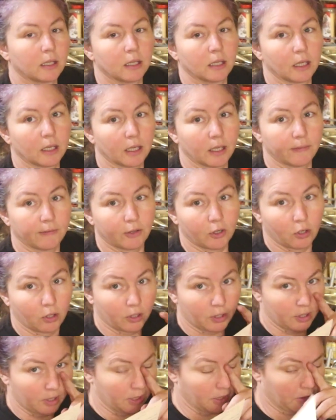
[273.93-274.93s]
I have a
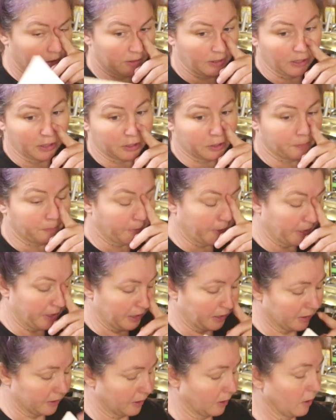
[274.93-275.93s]
card here that
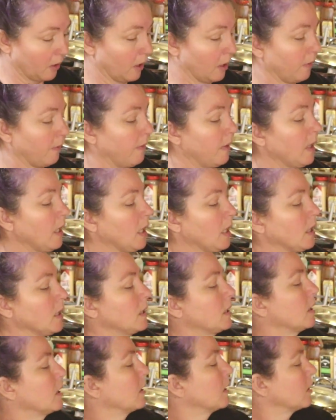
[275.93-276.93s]
explains a lot of
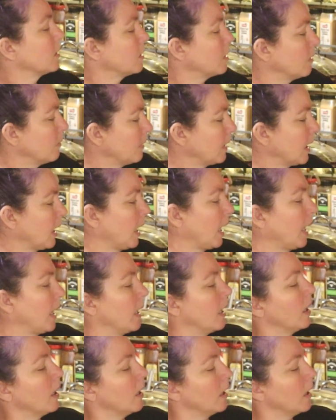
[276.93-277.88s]
things. So we got